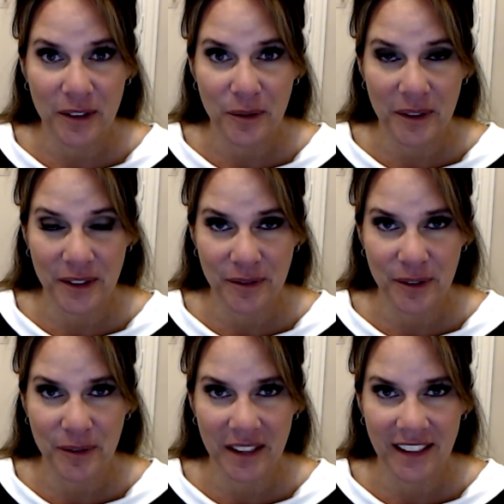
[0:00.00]
wonderful
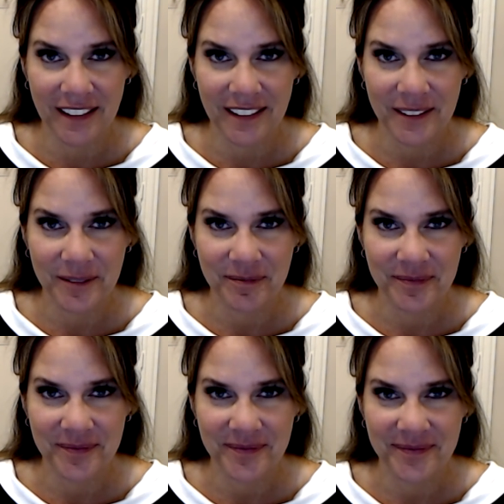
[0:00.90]
week.
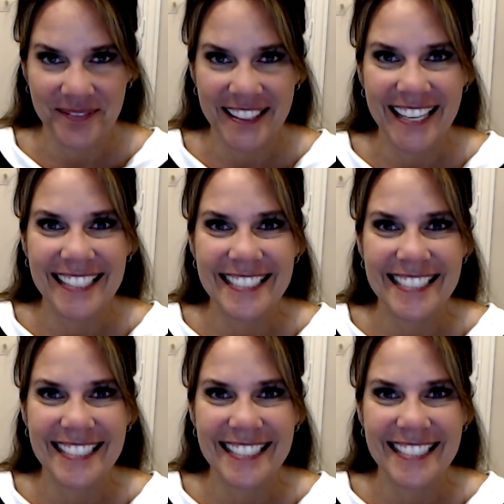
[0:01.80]
Thanks.